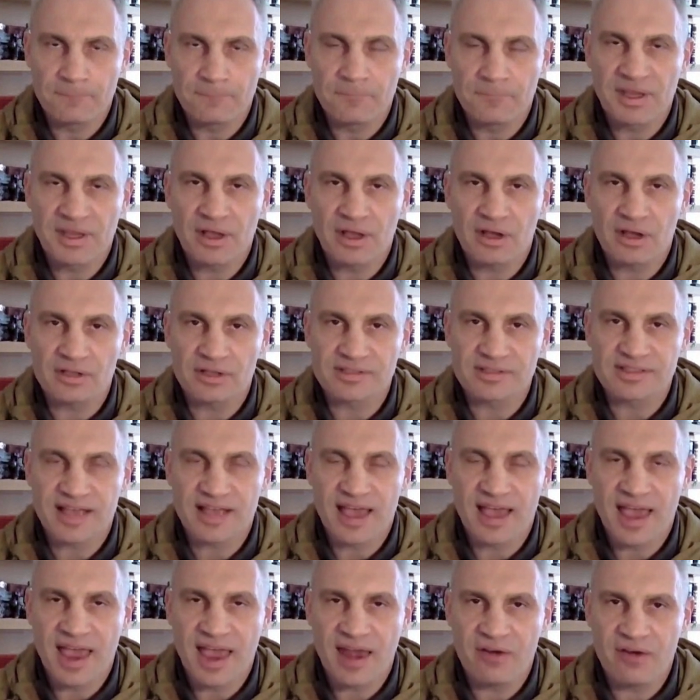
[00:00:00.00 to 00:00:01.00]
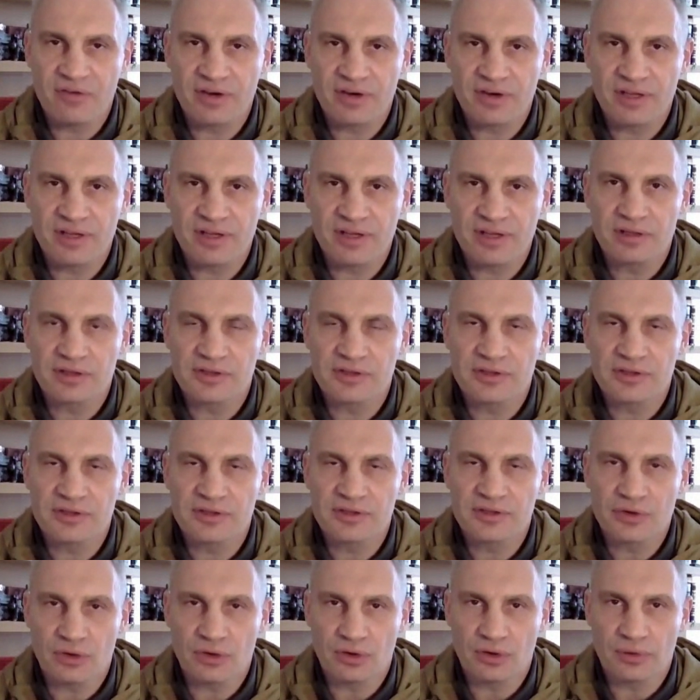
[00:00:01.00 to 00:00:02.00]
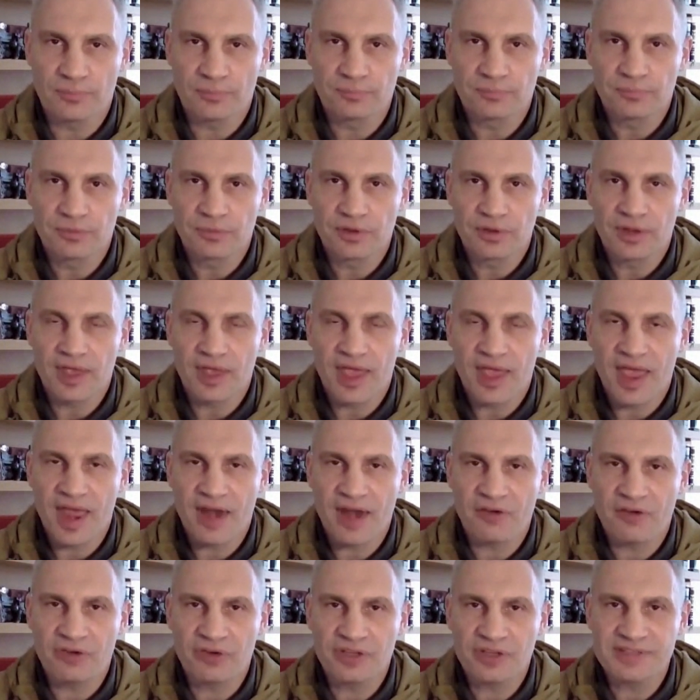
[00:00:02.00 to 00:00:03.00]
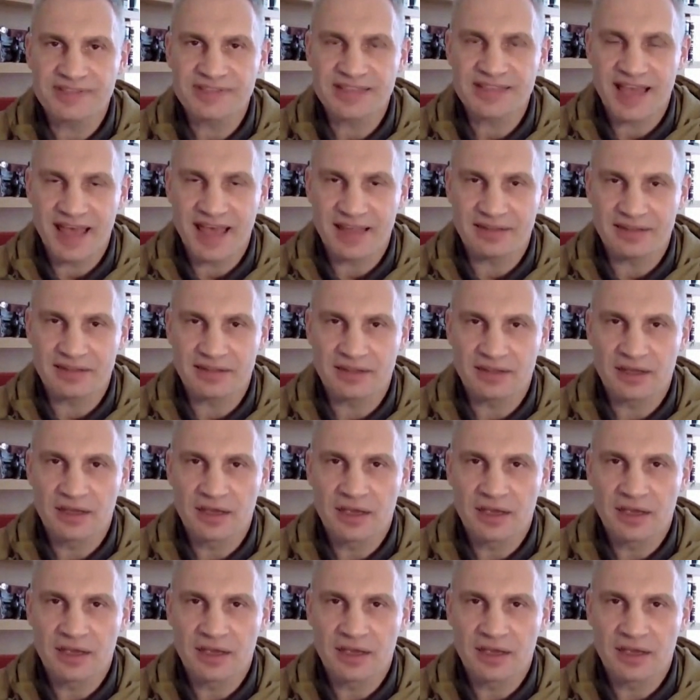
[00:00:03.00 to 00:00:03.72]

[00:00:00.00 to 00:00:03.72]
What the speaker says: Because every euro, every cent,